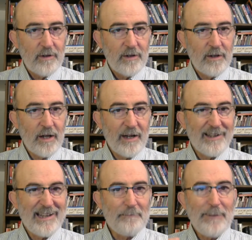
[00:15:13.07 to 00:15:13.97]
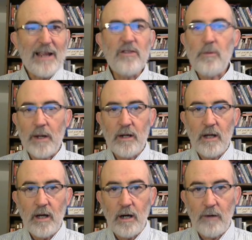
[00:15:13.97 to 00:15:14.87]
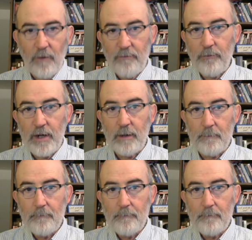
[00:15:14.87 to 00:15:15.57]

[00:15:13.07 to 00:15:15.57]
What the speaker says: not an impingement of our freedom.